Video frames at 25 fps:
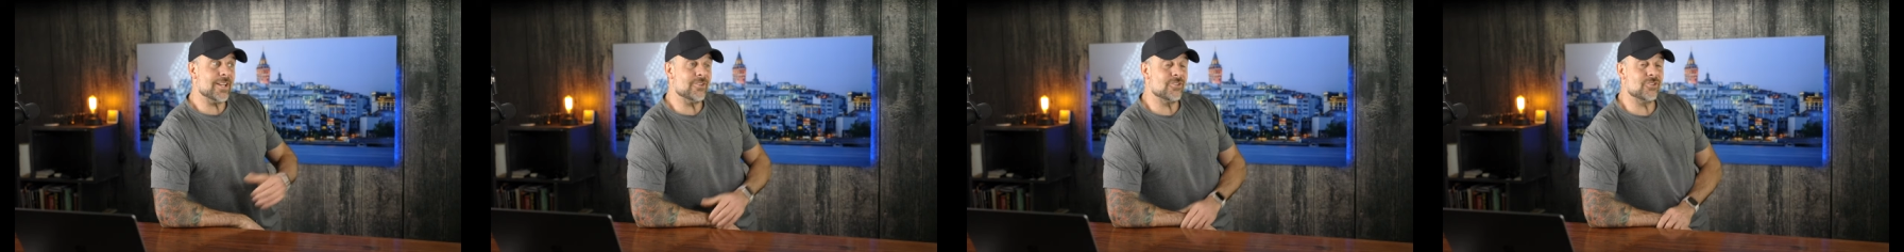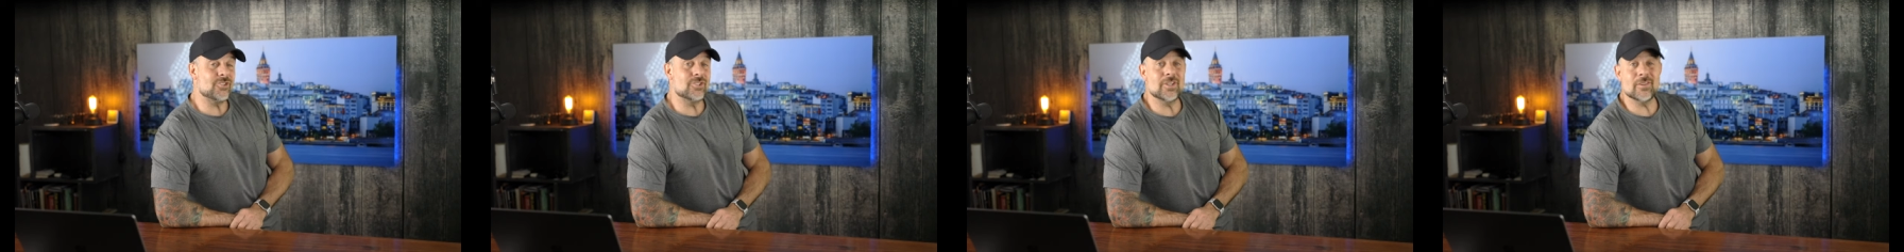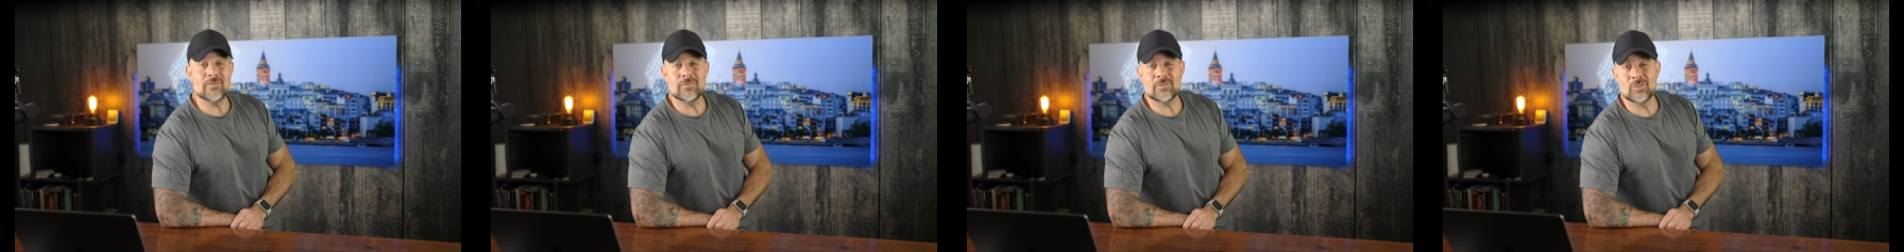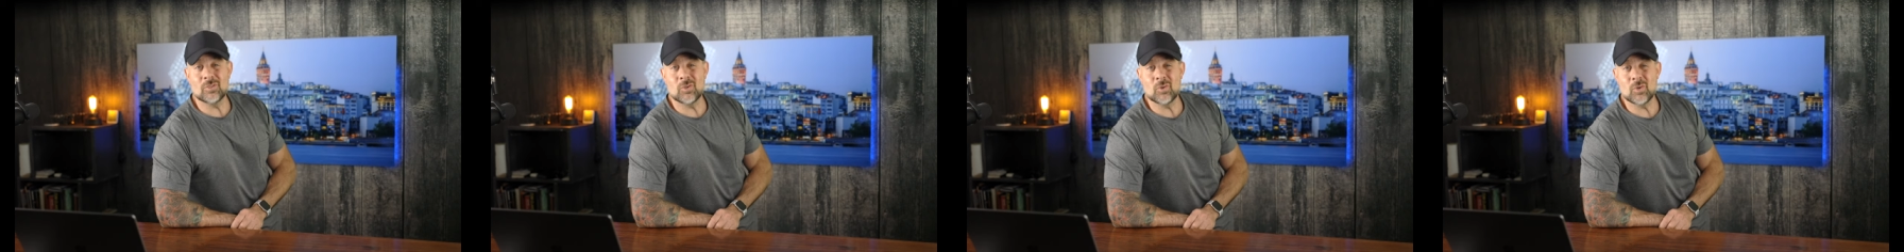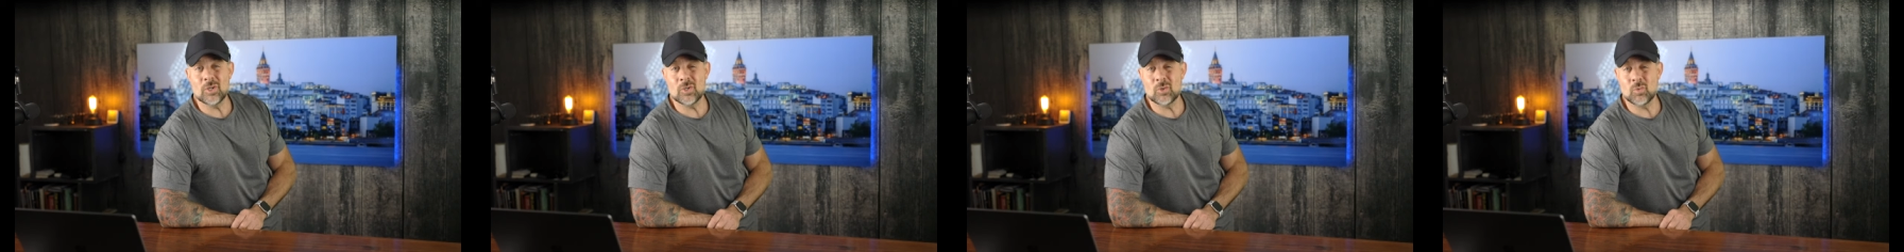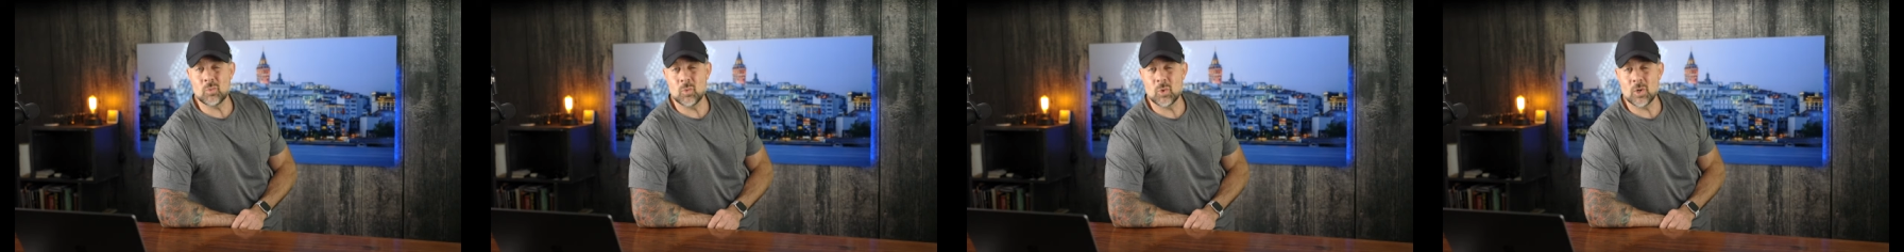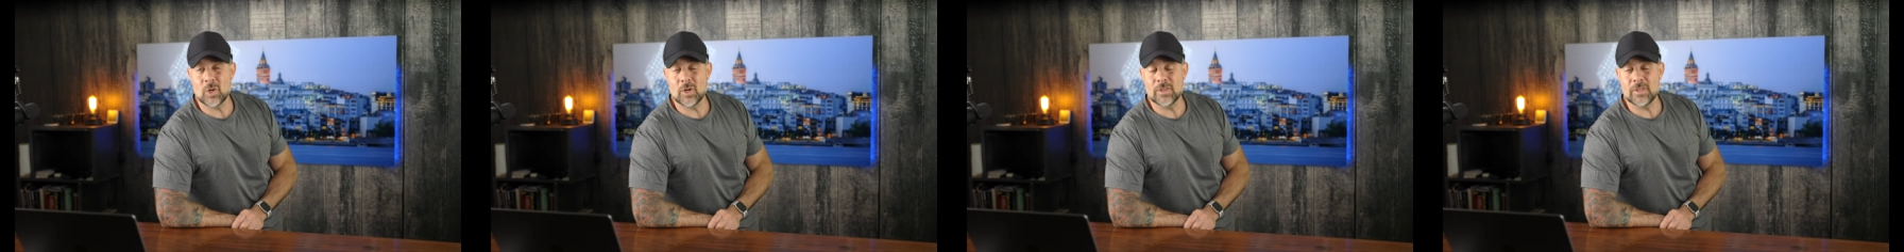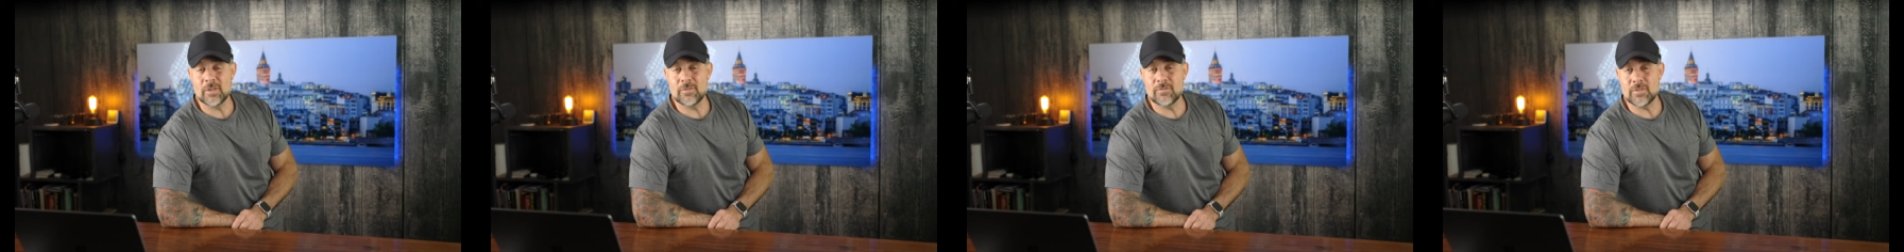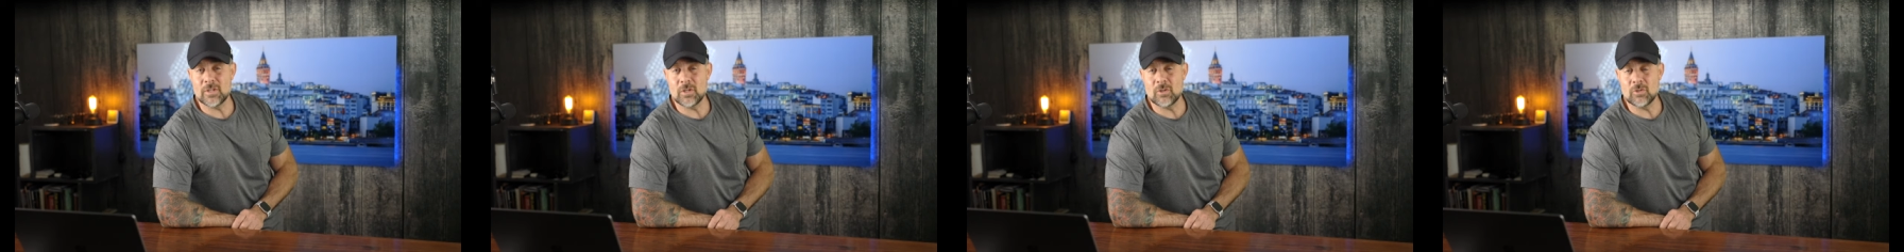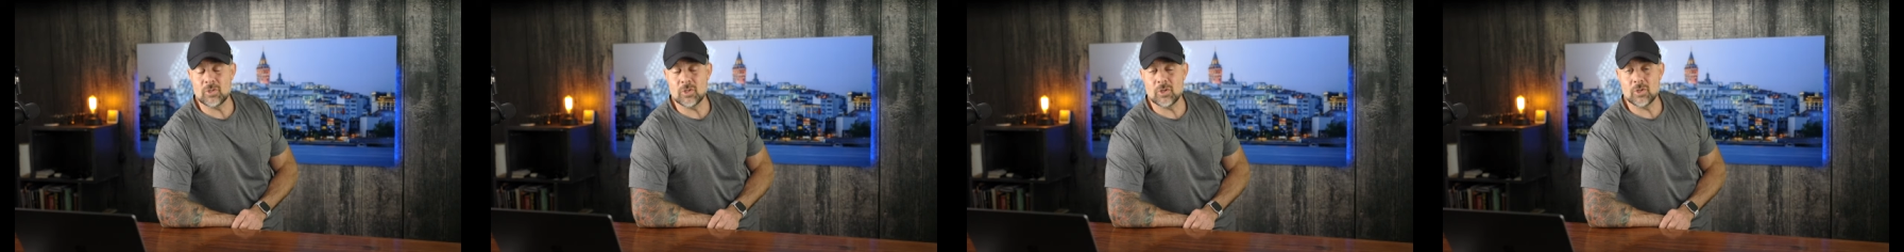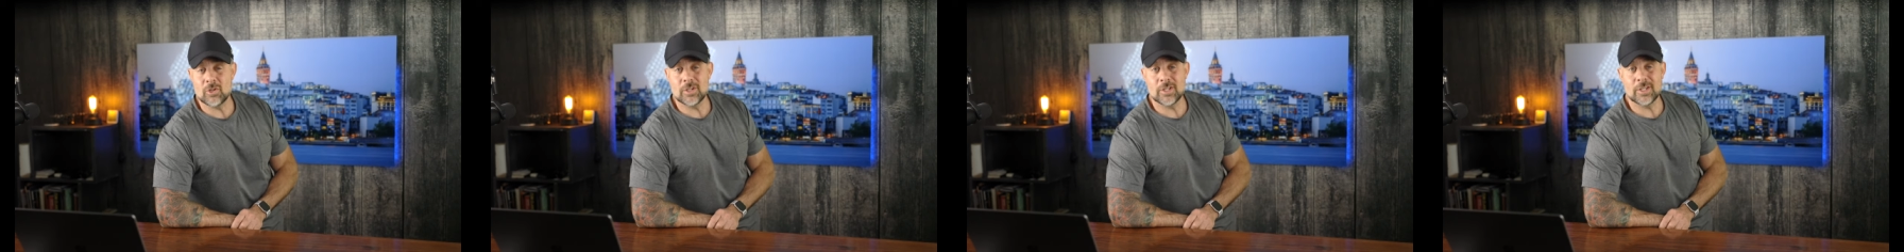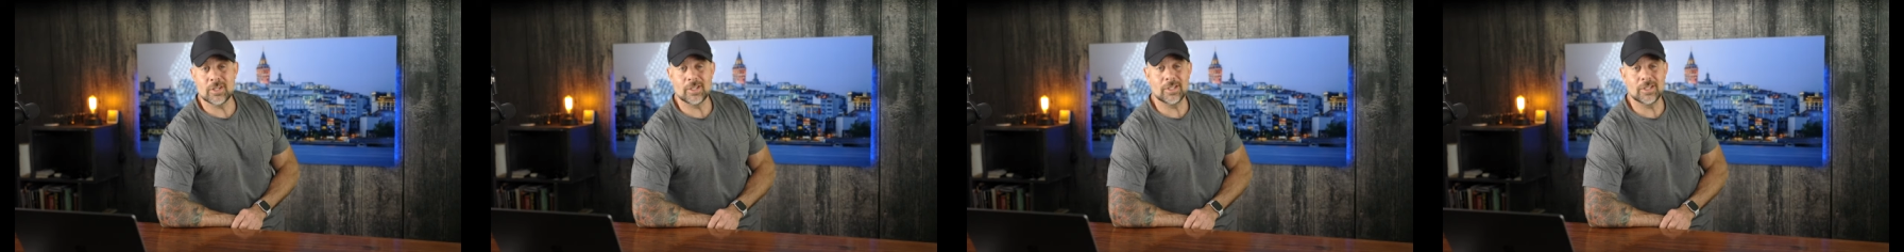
a shift towards where the future's